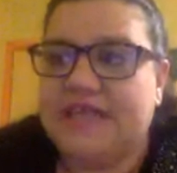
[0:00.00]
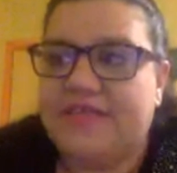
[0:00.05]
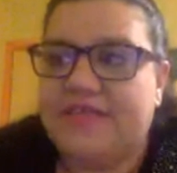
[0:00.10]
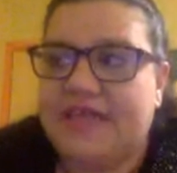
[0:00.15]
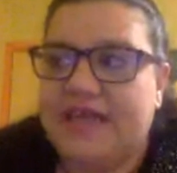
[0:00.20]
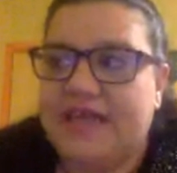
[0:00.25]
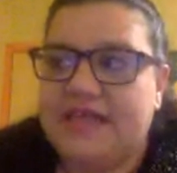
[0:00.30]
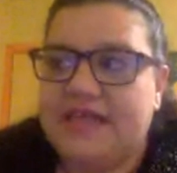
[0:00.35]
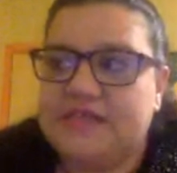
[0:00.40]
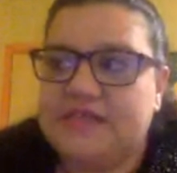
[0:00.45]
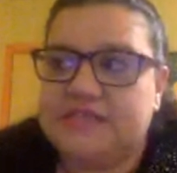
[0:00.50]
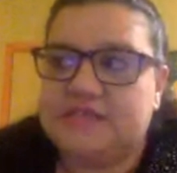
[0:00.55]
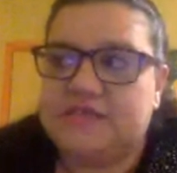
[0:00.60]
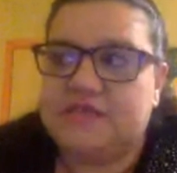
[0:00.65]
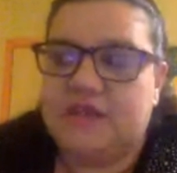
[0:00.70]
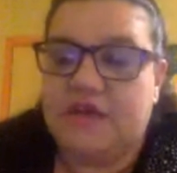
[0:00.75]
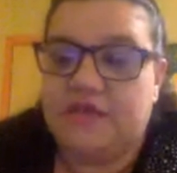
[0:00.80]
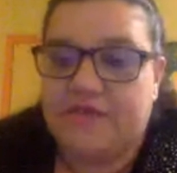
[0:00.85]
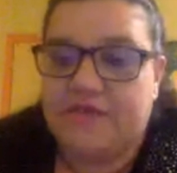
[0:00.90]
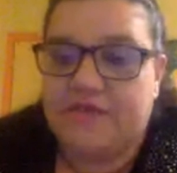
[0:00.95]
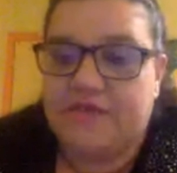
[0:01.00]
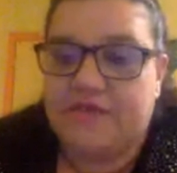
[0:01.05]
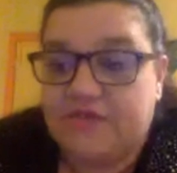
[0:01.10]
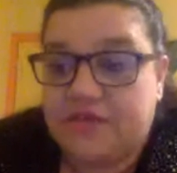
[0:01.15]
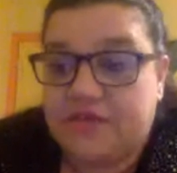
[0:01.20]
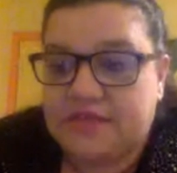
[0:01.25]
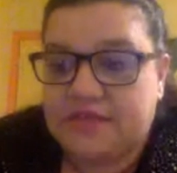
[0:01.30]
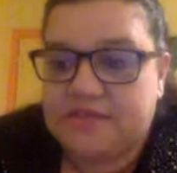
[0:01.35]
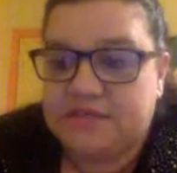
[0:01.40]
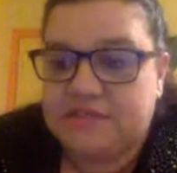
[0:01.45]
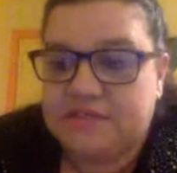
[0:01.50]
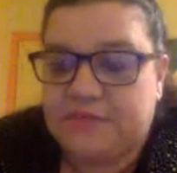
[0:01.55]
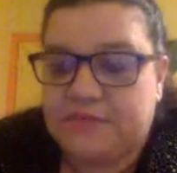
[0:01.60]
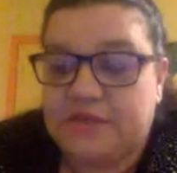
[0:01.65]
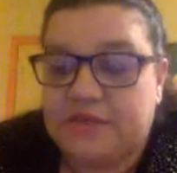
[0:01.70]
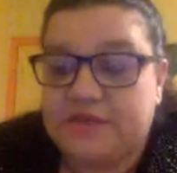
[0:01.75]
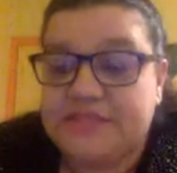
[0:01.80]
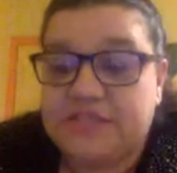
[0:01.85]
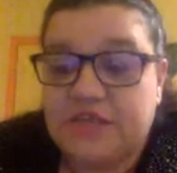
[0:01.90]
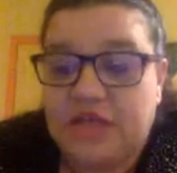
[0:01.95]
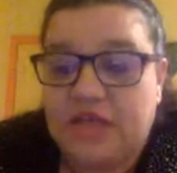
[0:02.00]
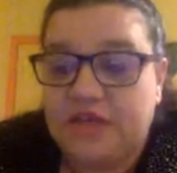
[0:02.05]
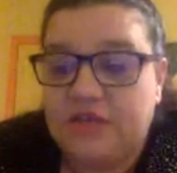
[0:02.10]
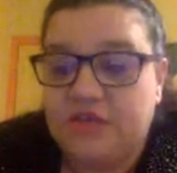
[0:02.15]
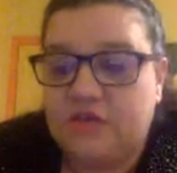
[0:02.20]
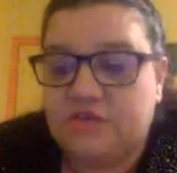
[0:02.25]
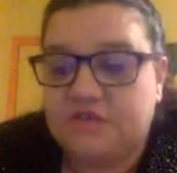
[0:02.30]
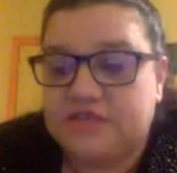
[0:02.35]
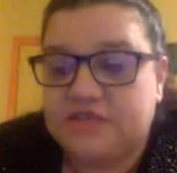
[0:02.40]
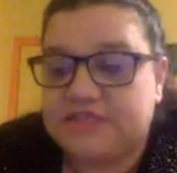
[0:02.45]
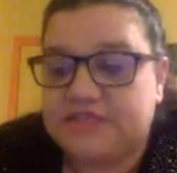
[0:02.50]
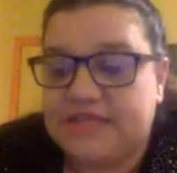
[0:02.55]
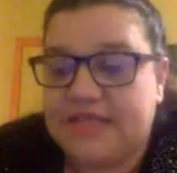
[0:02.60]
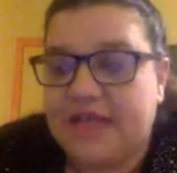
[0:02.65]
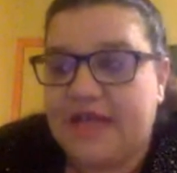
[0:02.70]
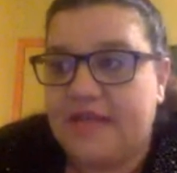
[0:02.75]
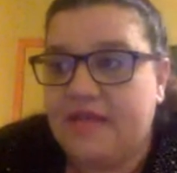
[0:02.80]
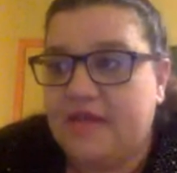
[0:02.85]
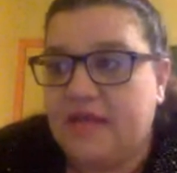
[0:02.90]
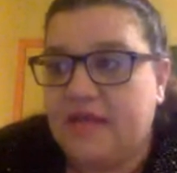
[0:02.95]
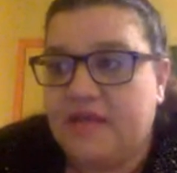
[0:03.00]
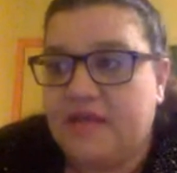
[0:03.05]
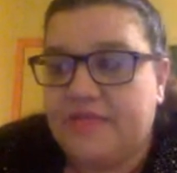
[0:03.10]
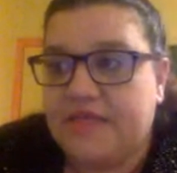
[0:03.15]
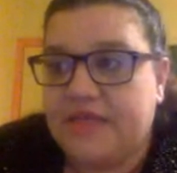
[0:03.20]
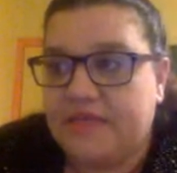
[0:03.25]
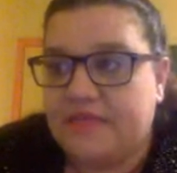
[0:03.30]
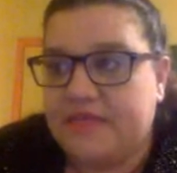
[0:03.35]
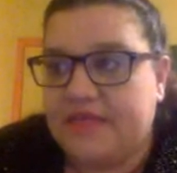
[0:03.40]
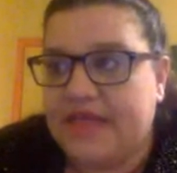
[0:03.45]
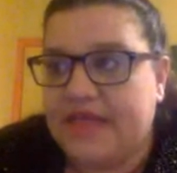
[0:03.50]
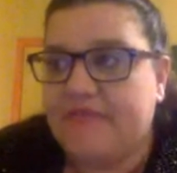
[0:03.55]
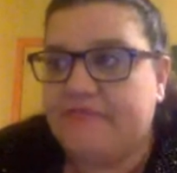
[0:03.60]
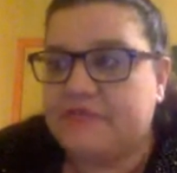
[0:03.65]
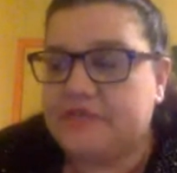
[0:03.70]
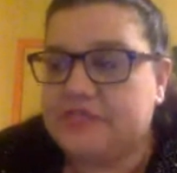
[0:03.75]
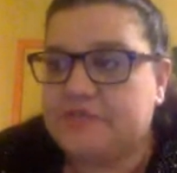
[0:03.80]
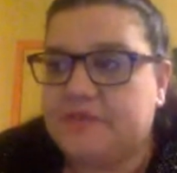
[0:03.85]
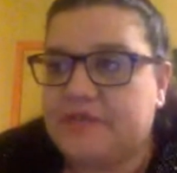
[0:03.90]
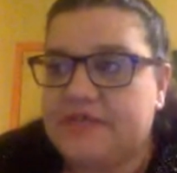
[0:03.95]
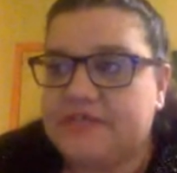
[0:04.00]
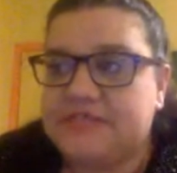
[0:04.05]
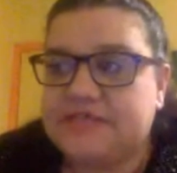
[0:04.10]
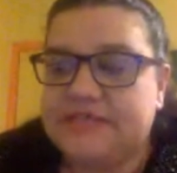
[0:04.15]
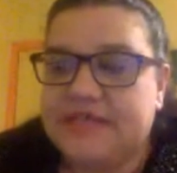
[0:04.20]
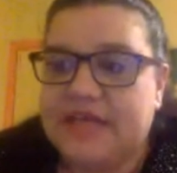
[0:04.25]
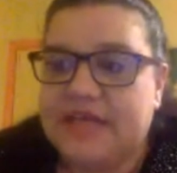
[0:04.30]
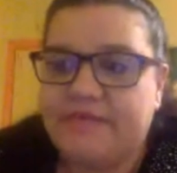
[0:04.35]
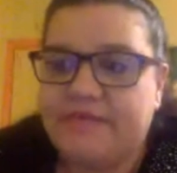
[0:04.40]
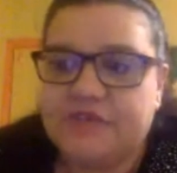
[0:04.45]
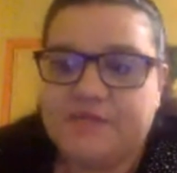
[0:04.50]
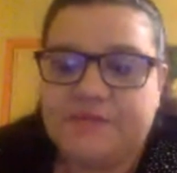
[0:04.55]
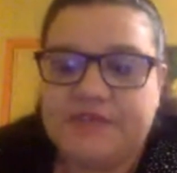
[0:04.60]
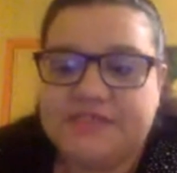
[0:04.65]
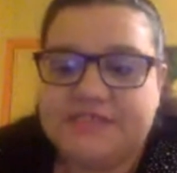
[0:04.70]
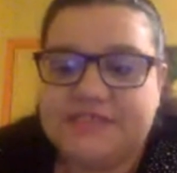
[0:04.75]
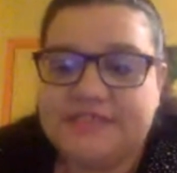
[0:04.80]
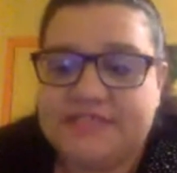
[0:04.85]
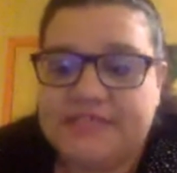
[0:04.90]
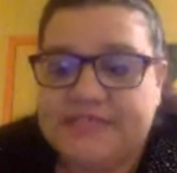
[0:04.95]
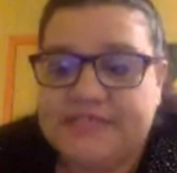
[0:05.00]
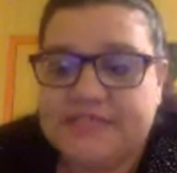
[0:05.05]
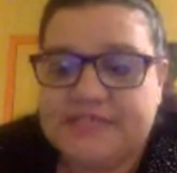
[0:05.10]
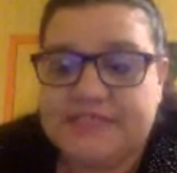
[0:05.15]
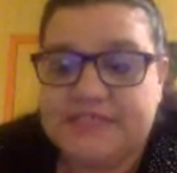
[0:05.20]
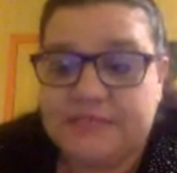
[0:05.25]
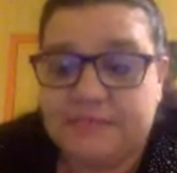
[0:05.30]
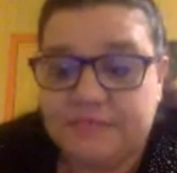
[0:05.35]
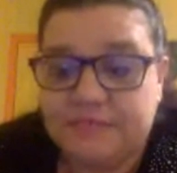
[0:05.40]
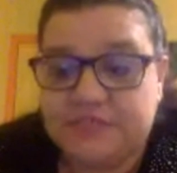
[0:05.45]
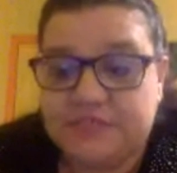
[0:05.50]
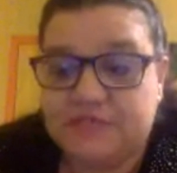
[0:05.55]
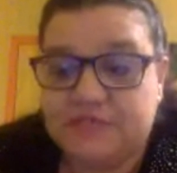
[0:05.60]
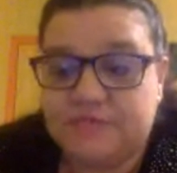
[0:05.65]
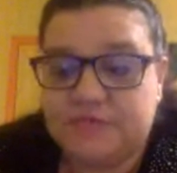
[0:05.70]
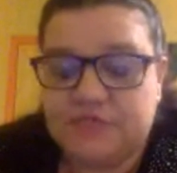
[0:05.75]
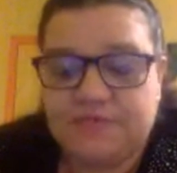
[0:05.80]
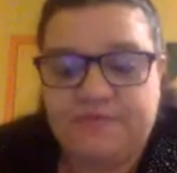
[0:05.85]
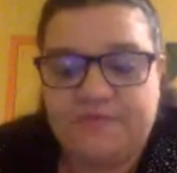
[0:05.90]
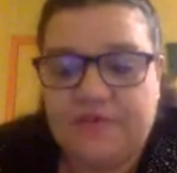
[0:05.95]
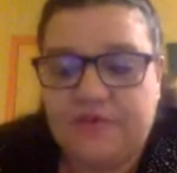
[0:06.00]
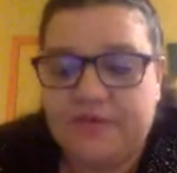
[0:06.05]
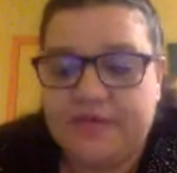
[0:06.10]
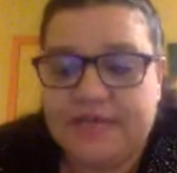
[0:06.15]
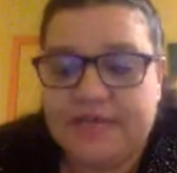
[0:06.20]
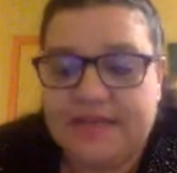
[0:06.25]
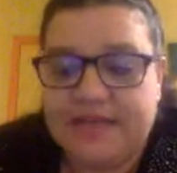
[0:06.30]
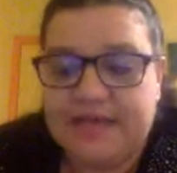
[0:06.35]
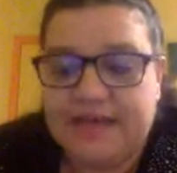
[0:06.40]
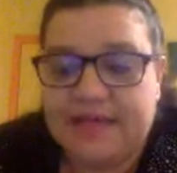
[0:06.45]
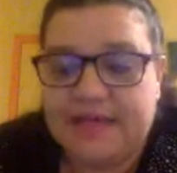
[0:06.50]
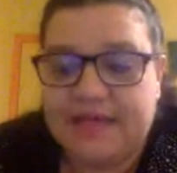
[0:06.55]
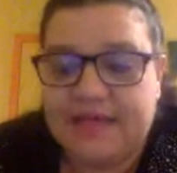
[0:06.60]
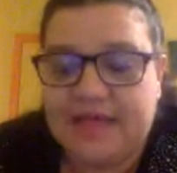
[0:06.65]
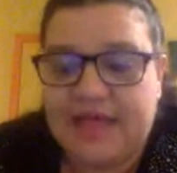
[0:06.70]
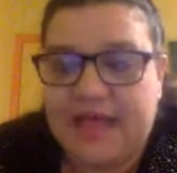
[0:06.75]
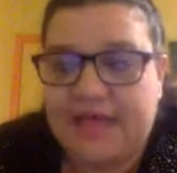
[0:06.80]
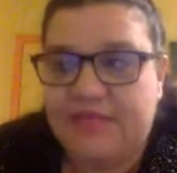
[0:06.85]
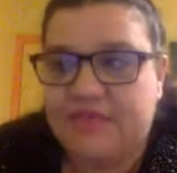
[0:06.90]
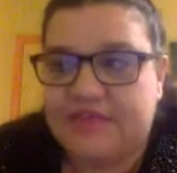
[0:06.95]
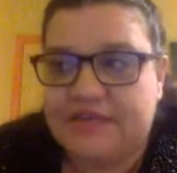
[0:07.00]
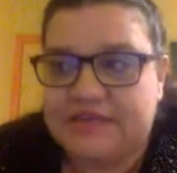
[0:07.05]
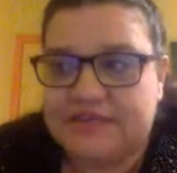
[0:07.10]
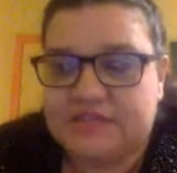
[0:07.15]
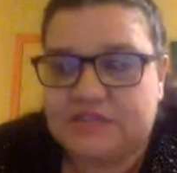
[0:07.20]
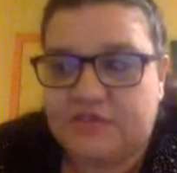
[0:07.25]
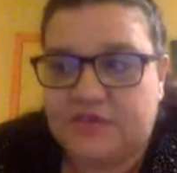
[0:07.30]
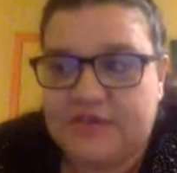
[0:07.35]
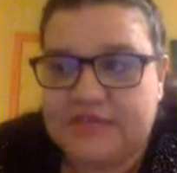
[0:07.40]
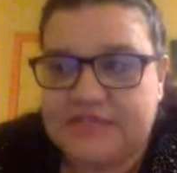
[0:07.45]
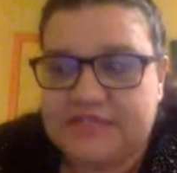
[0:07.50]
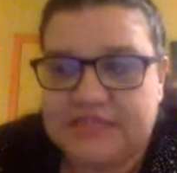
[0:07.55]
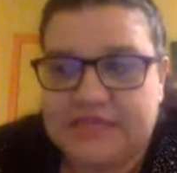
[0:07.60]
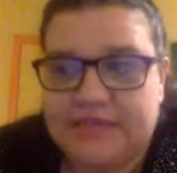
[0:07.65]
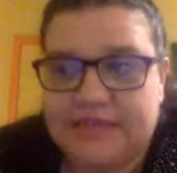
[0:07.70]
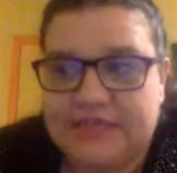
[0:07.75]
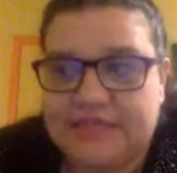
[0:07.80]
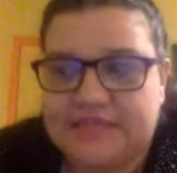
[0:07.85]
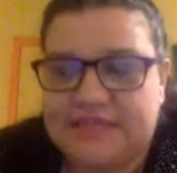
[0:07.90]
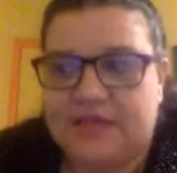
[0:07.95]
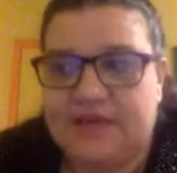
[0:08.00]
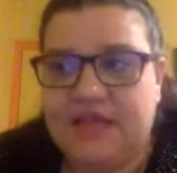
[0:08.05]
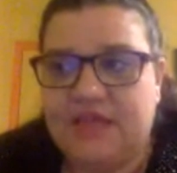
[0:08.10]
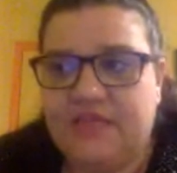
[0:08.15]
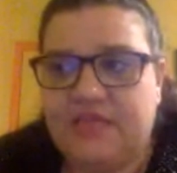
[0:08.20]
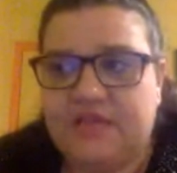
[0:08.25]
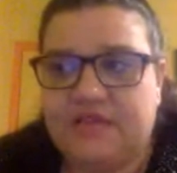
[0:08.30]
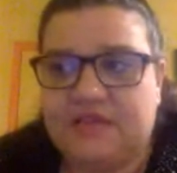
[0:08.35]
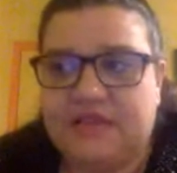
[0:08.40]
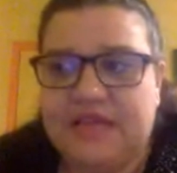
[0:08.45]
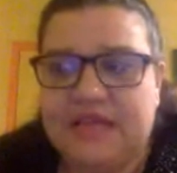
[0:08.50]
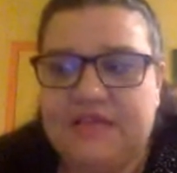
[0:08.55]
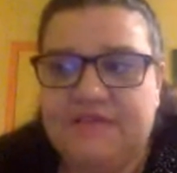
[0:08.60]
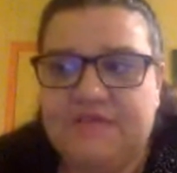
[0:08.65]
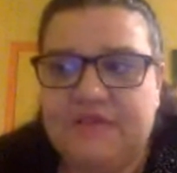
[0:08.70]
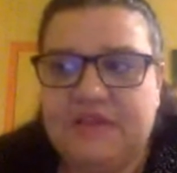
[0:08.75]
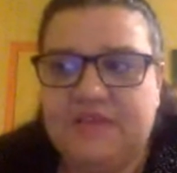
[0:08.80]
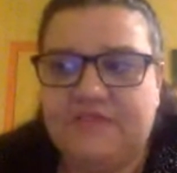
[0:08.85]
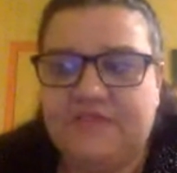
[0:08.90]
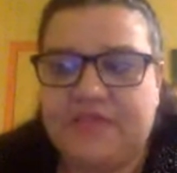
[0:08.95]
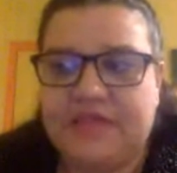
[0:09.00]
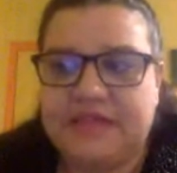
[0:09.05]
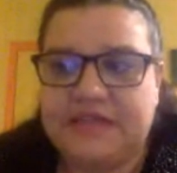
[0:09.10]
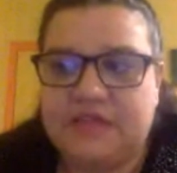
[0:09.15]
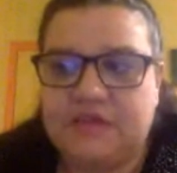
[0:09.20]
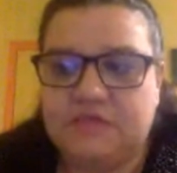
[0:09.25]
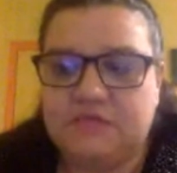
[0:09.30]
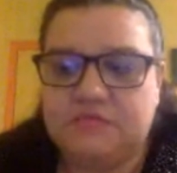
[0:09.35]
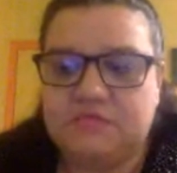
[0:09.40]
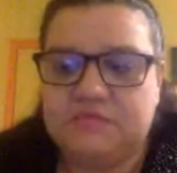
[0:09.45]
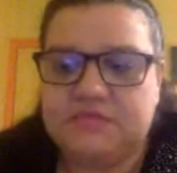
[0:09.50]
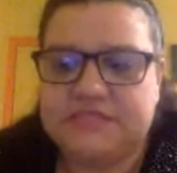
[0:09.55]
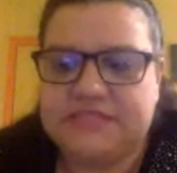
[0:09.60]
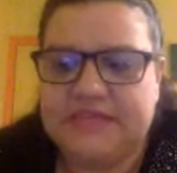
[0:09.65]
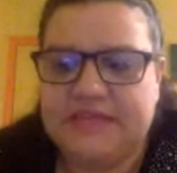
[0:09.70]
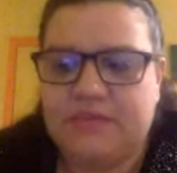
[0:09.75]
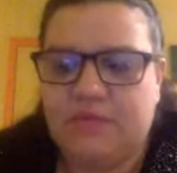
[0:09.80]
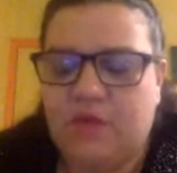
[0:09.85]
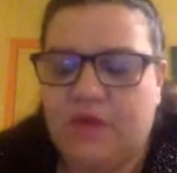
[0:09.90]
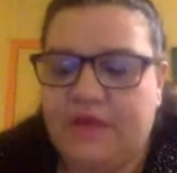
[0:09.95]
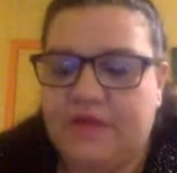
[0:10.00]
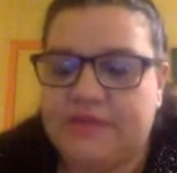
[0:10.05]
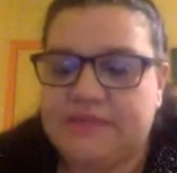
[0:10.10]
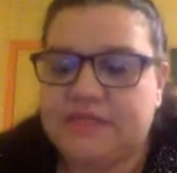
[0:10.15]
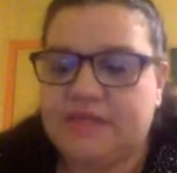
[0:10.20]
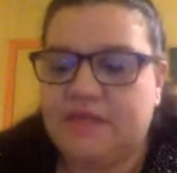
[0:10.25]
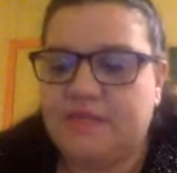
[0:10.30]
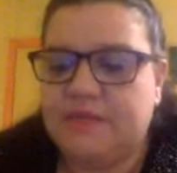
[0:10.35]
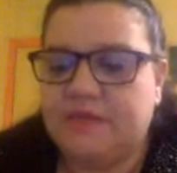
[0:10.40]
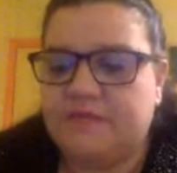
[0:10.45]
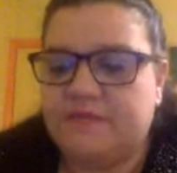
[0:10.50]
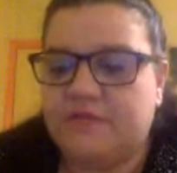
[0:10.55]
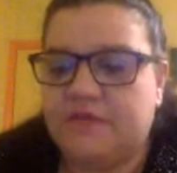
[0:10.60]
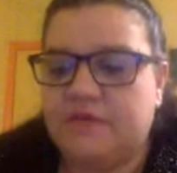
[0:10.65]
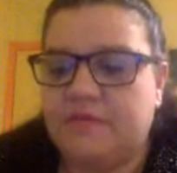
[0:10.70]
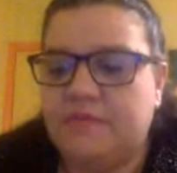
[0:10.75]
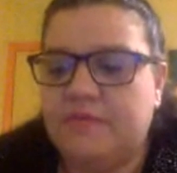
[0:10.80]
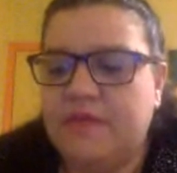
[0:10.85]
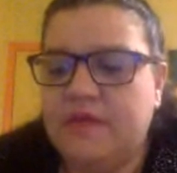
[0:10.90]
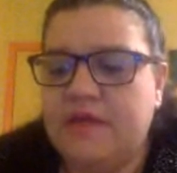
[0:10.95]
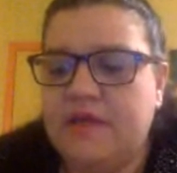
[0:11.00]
their heads around it, to be honest, and not just the average person. The average person sees the symptoms very clearly, and that it's crazy and that it's unethical, even if they don't see where it's coming from.